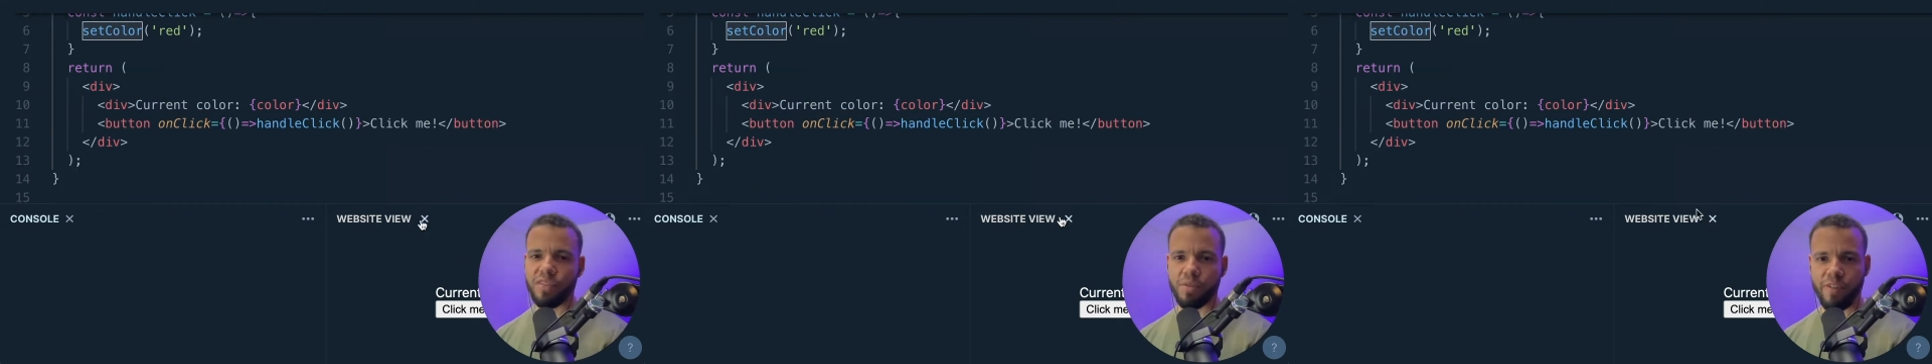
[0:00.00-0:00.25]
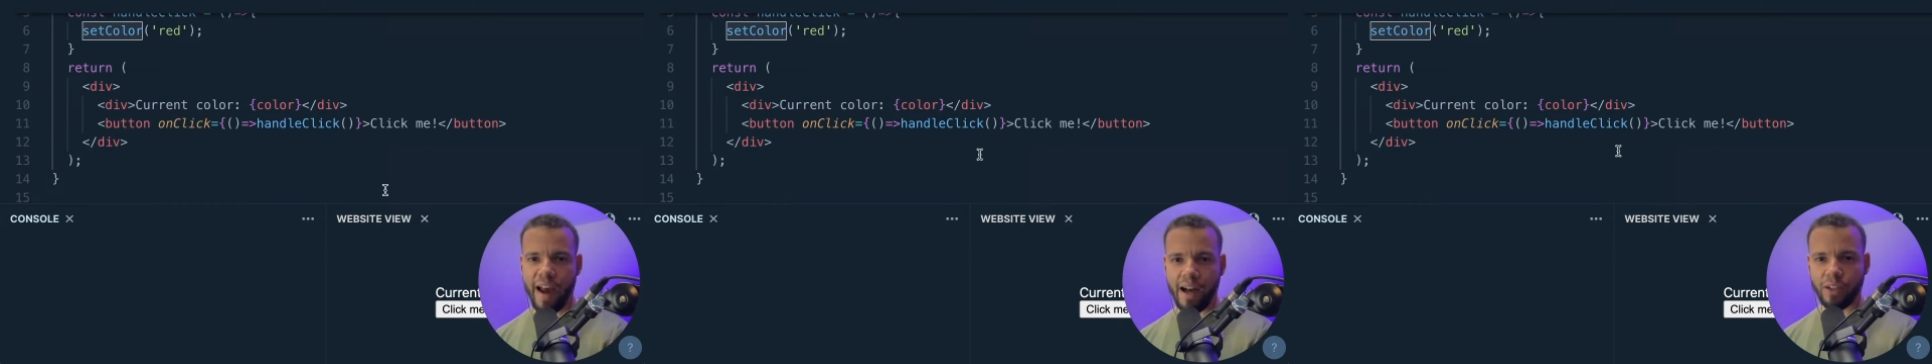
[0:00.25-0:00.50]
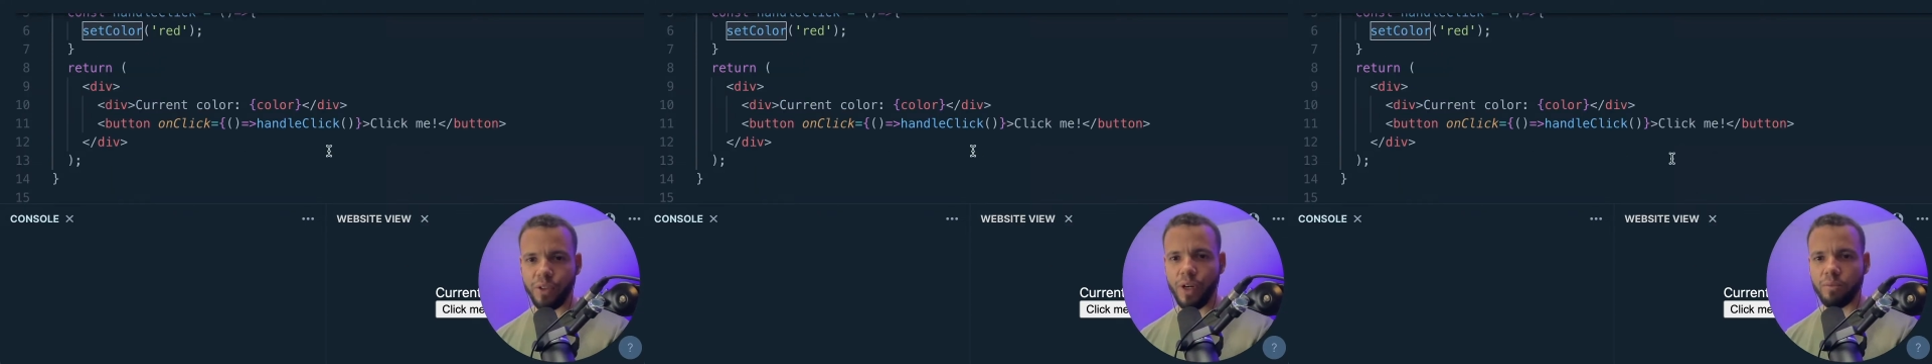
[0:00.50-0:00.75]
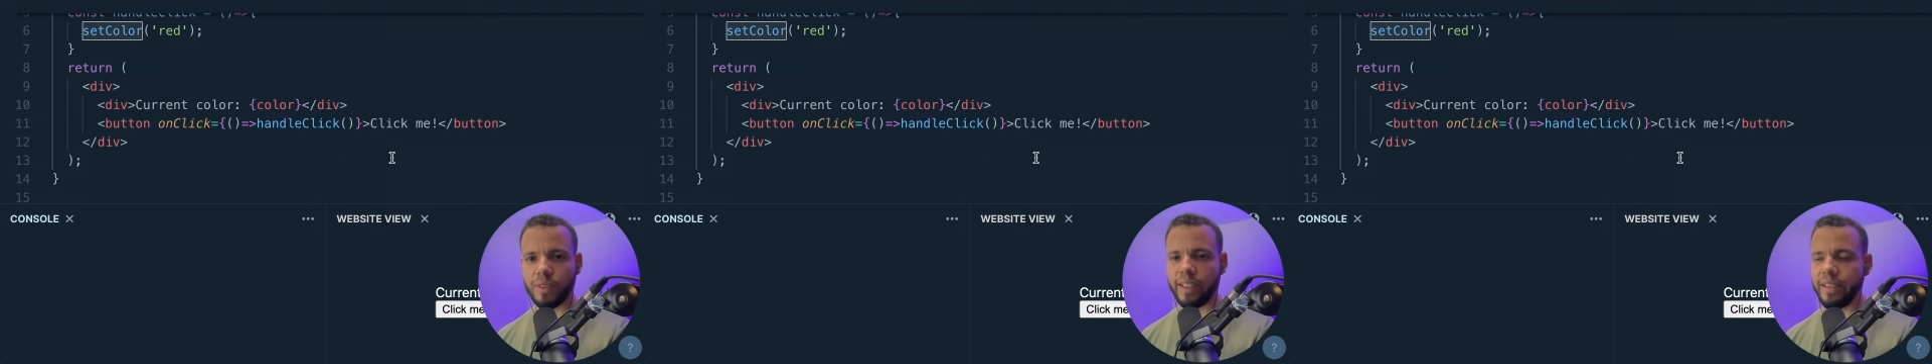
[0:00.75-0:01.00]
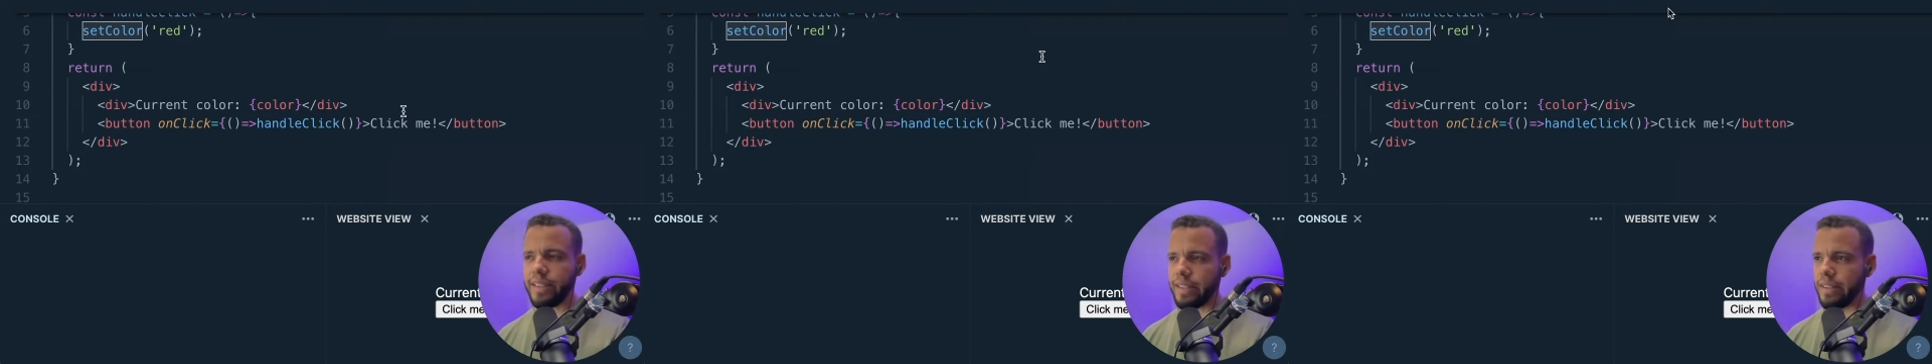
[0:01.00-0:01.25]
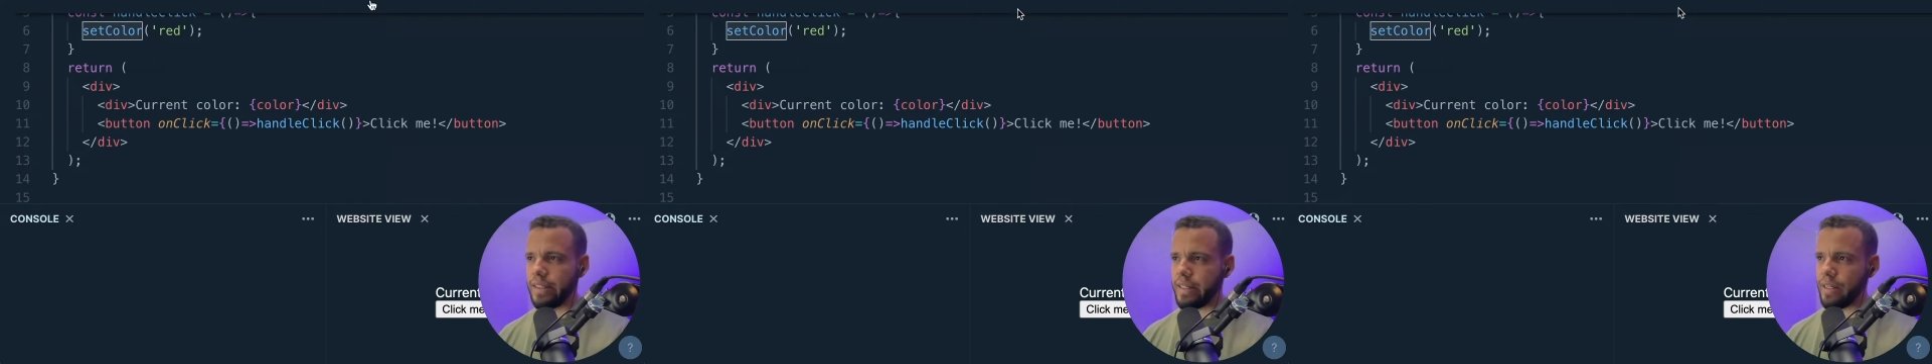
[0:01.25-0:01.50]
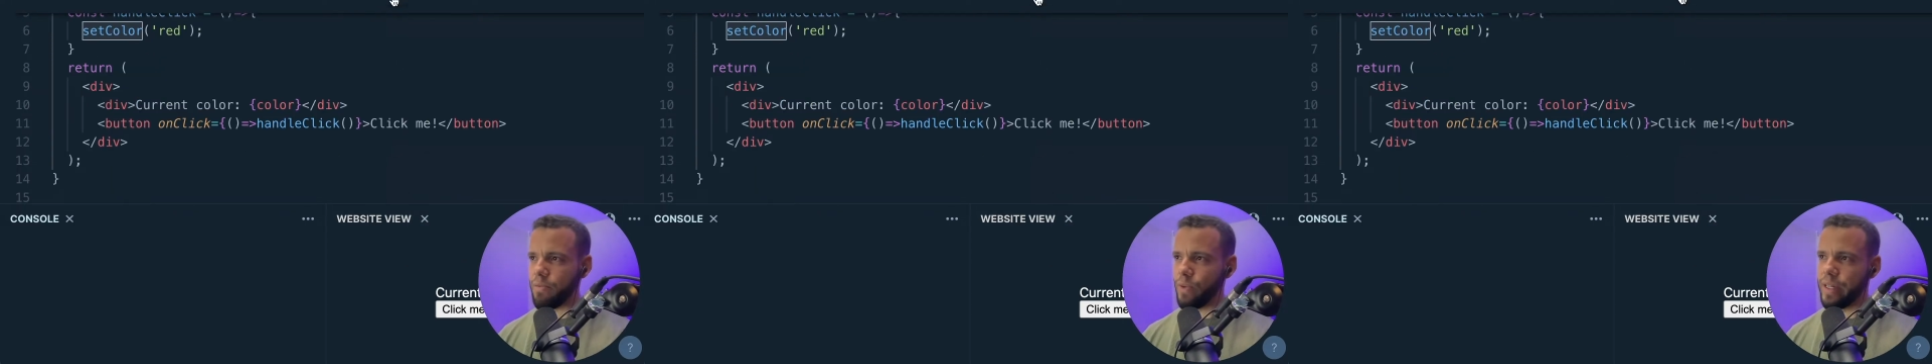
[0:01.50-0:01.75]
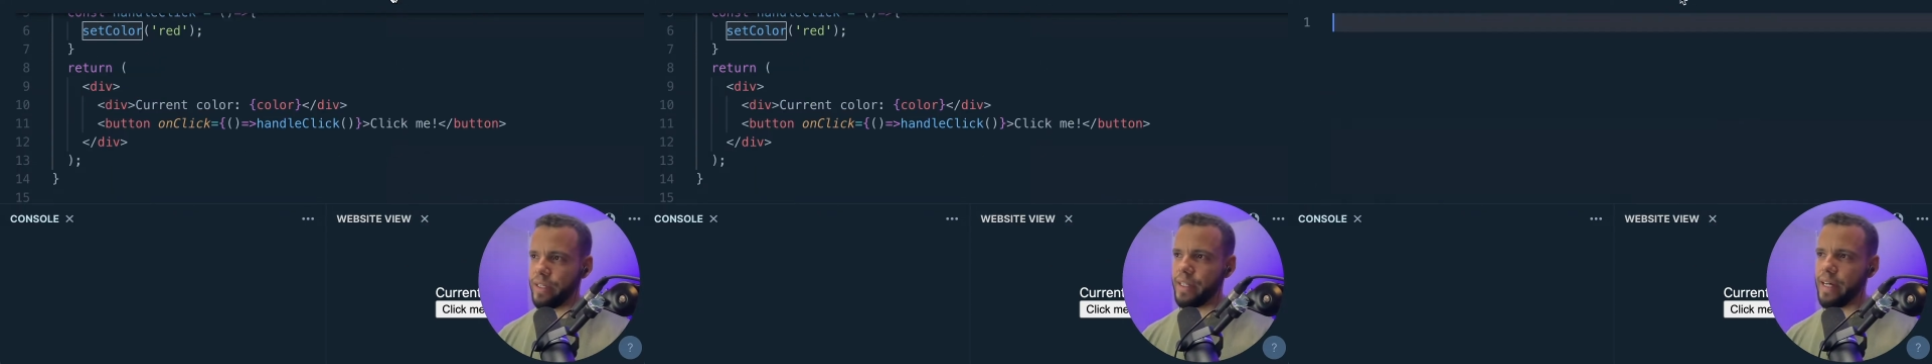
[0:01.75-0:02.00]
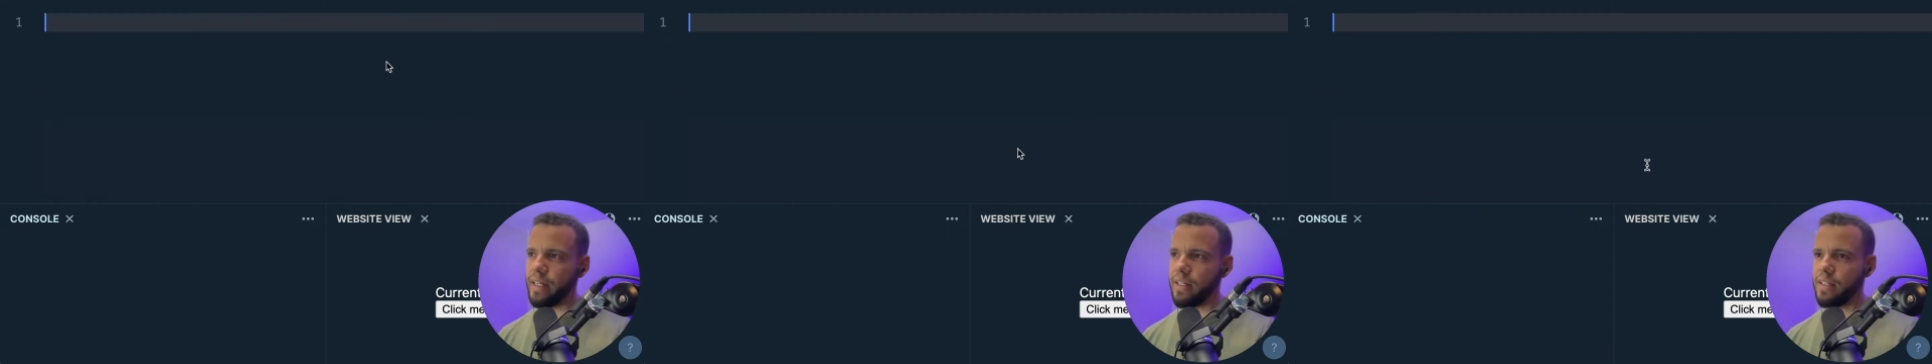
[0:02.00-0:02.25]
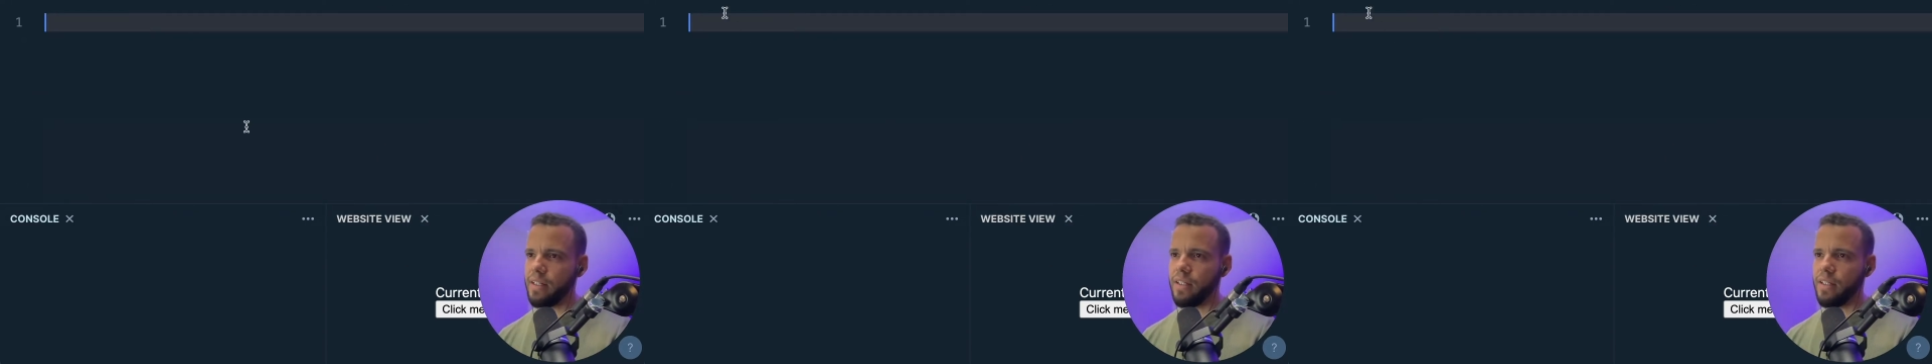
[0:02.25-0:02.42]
the value updates the same way that